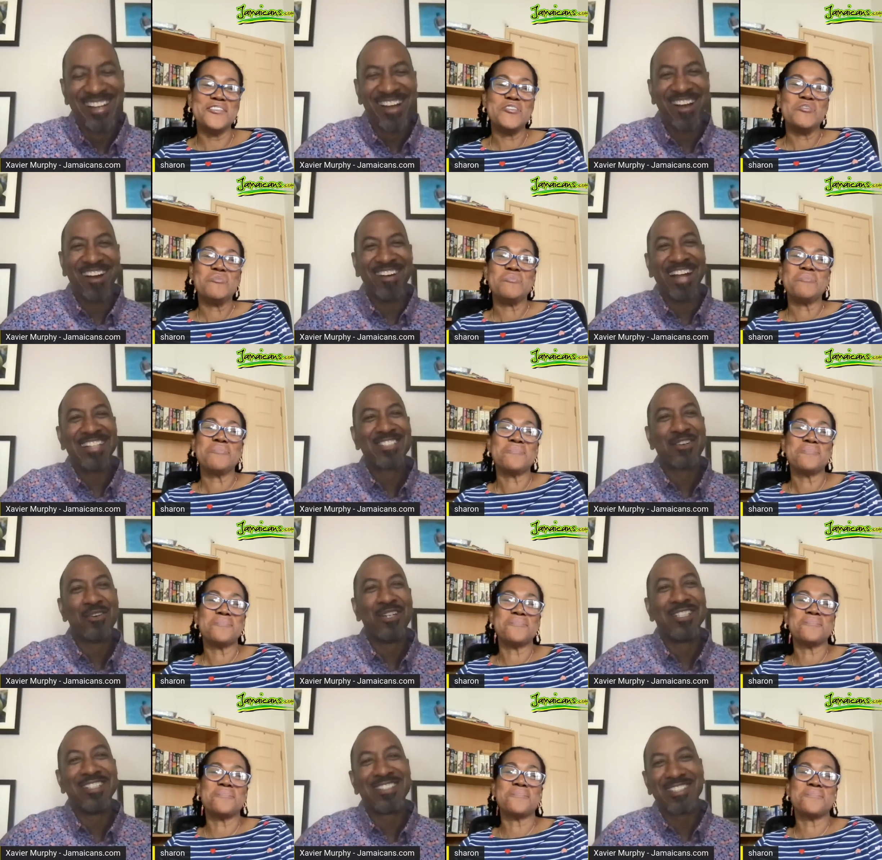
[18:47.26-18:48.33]
Speaker 1: All right.
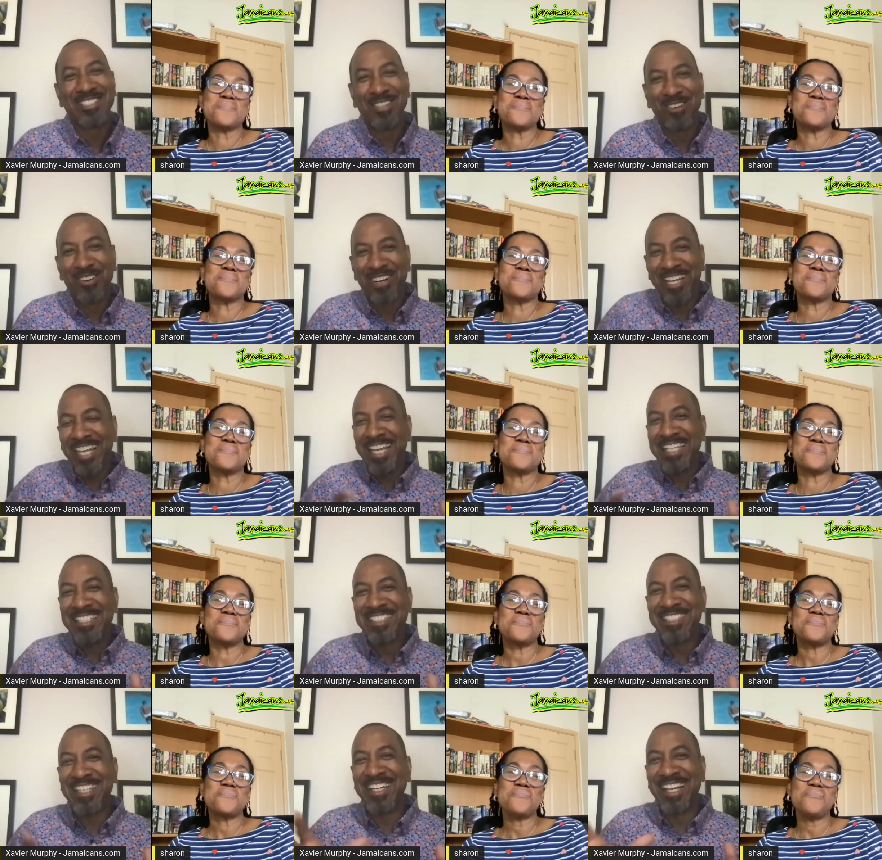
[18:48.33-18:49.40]
So you're slowly
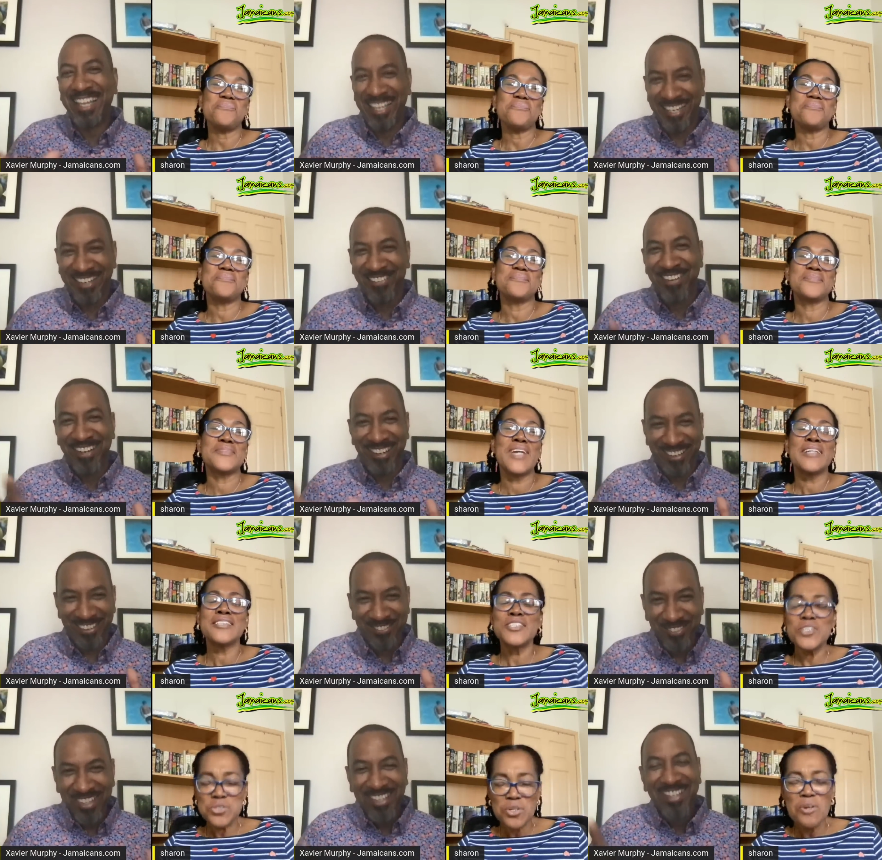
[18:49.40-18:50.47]
inching in
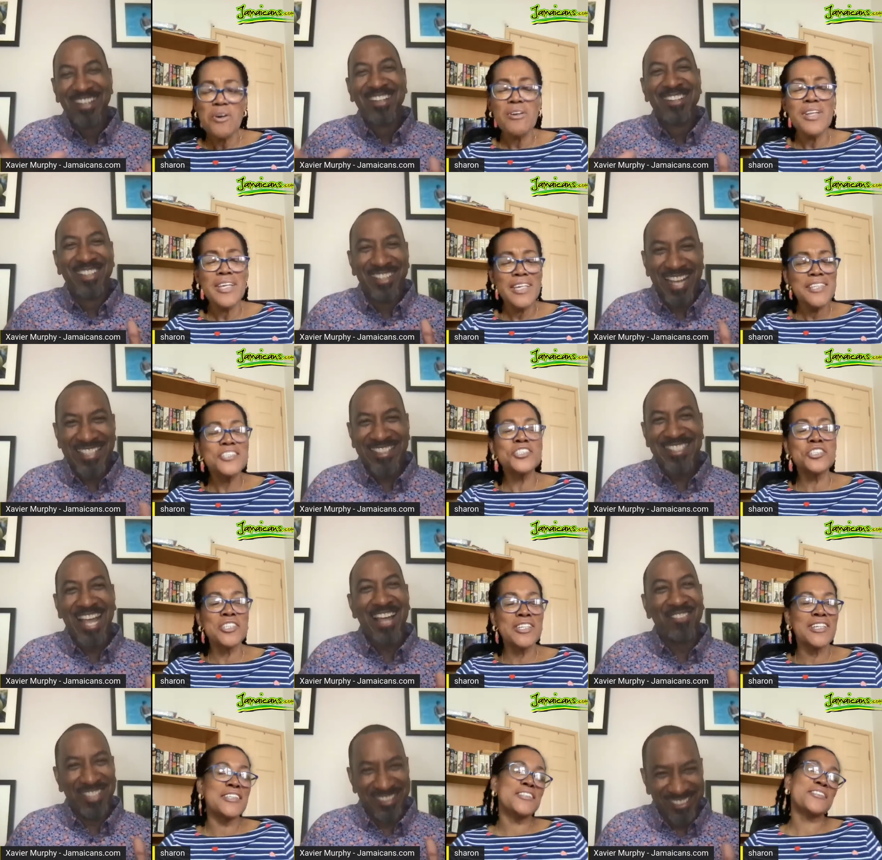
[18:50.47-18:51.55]
where... Slowly
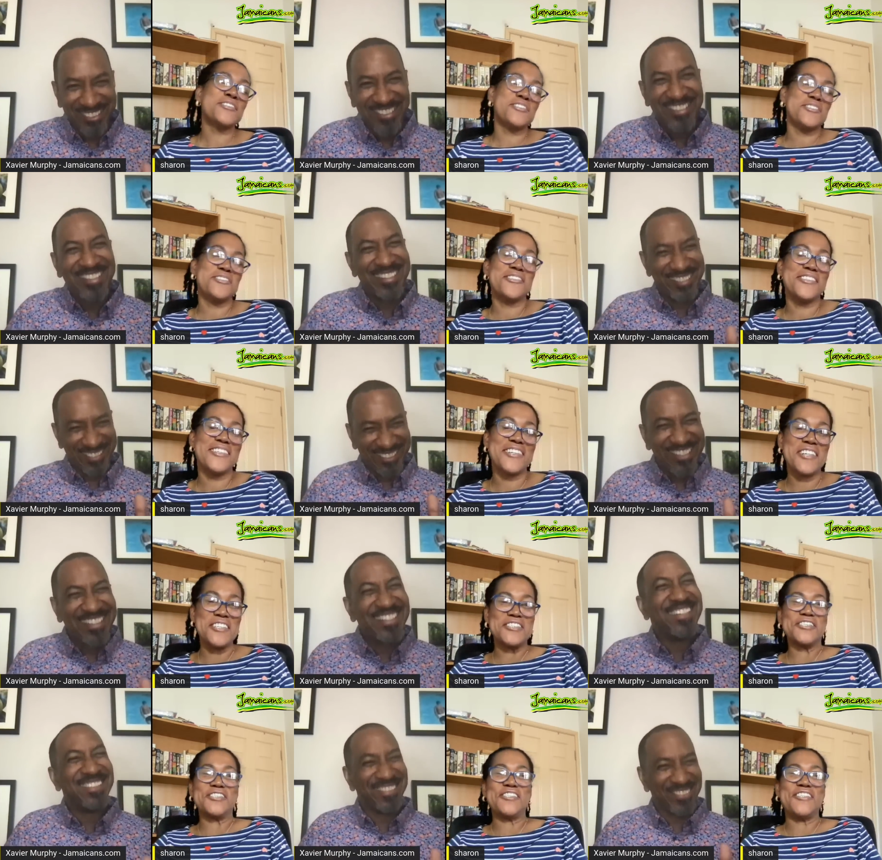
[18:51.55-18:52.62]
inching into the
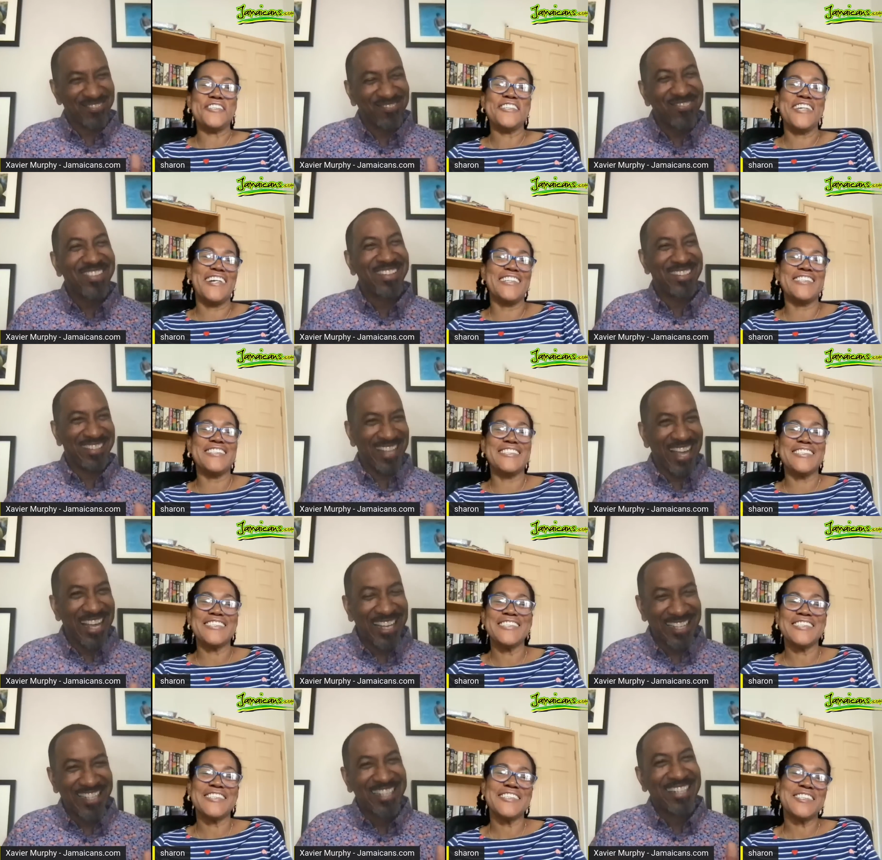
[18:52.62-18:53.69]
culture, yes.
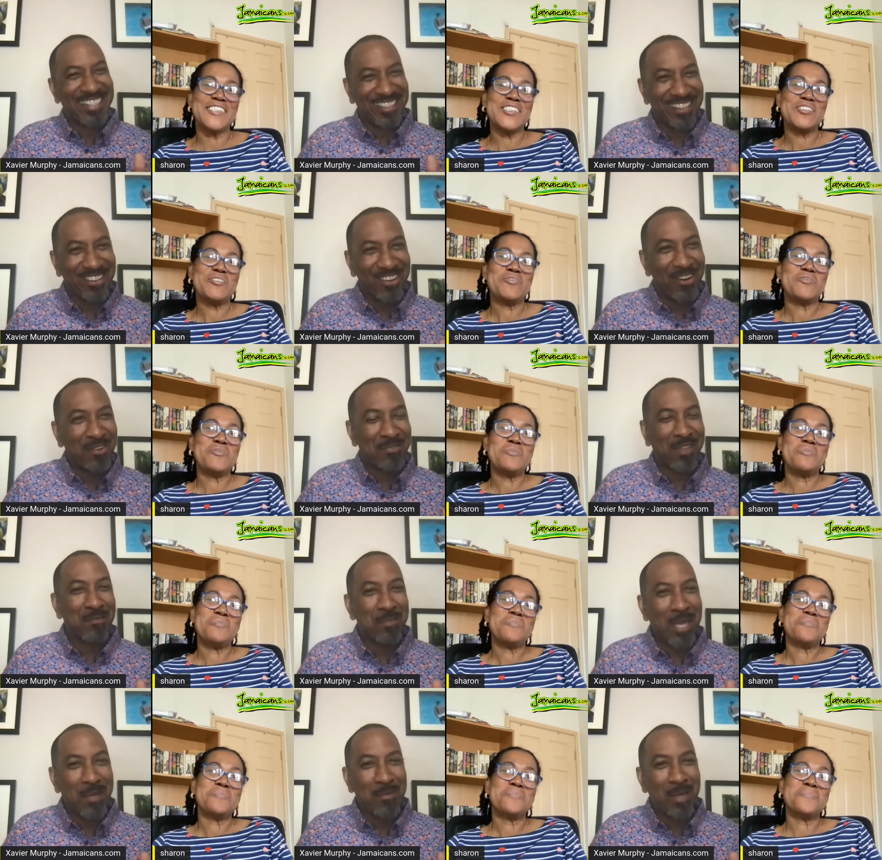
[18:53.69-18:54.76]
Yeah. You know,
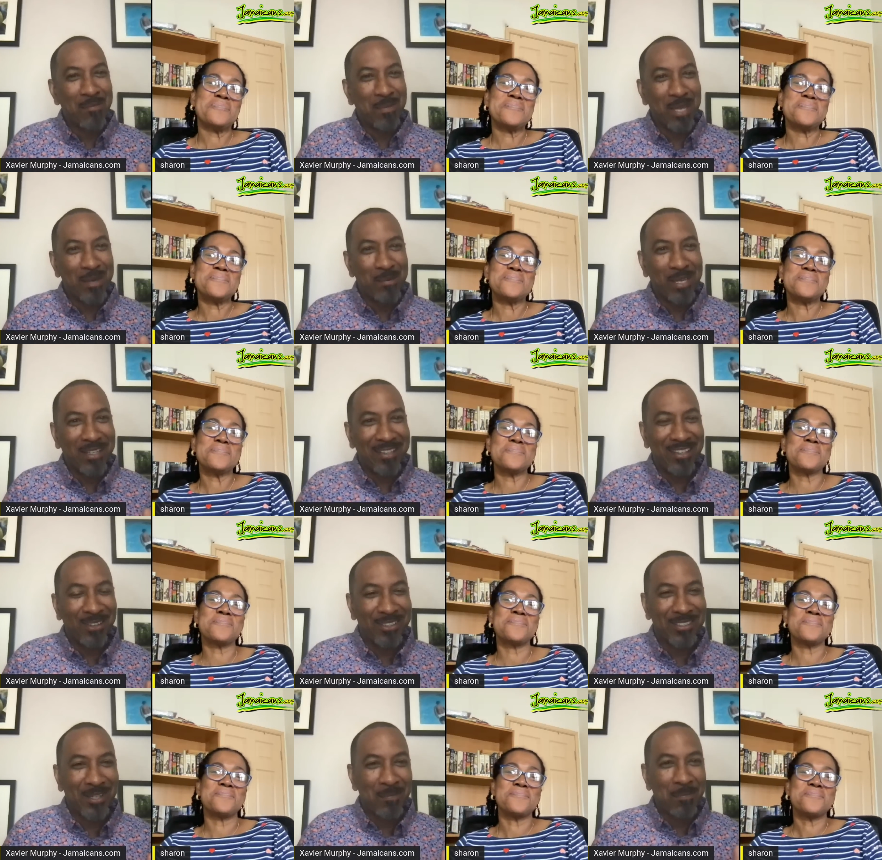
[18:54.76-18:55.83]
maybe you
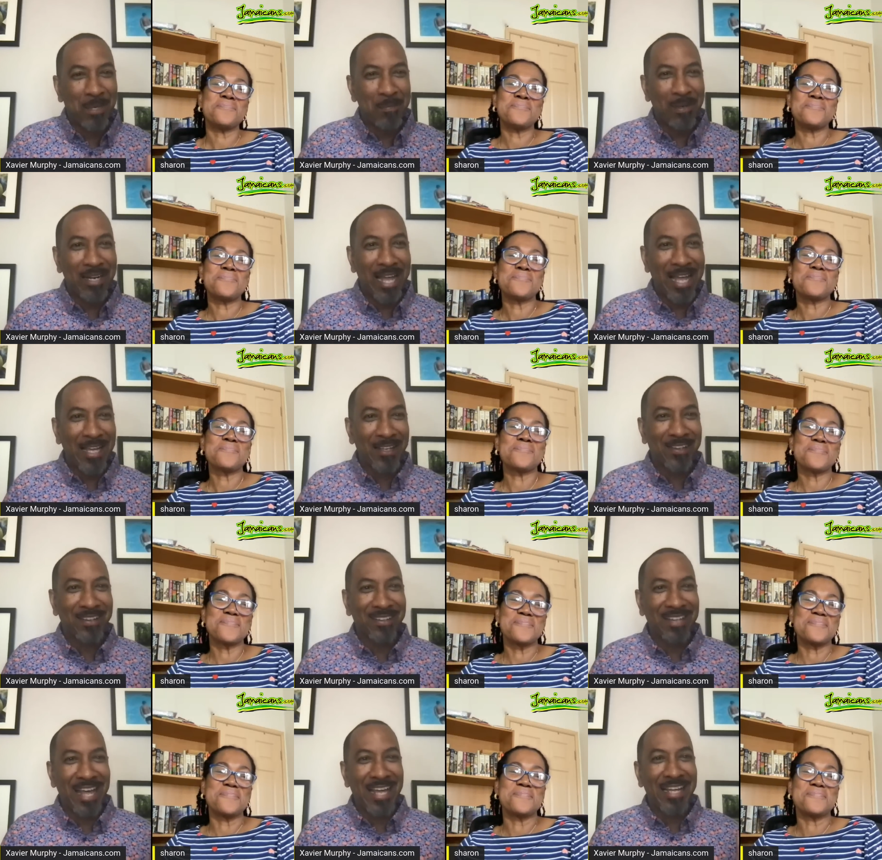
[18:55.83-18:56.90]
know, some people like
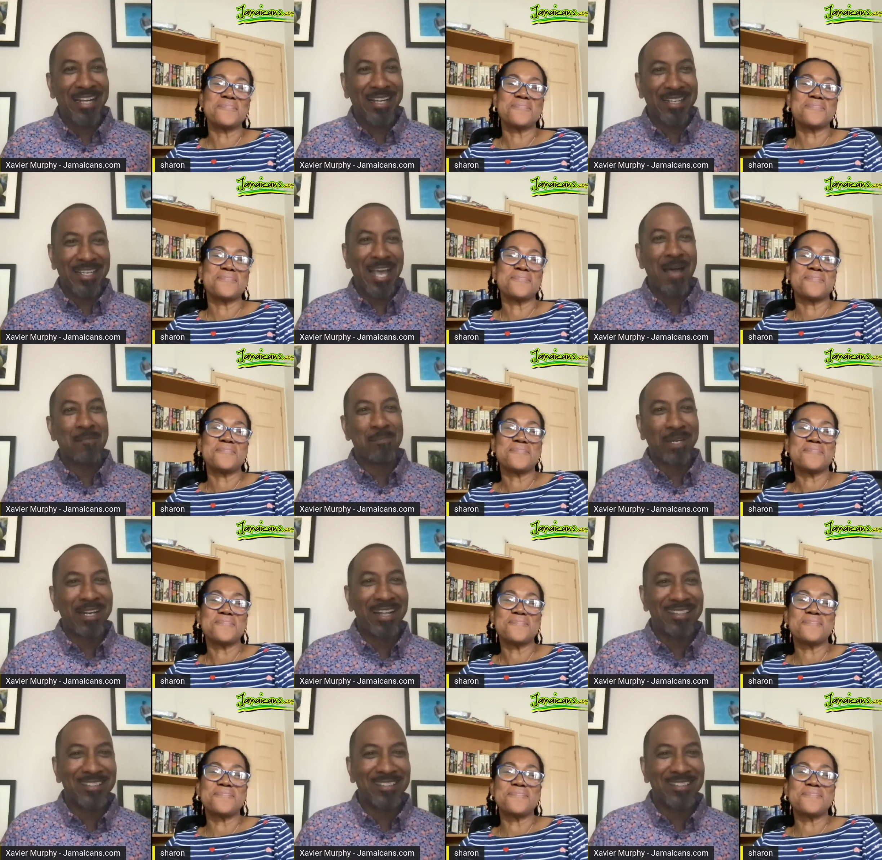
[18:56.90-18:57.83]
camping and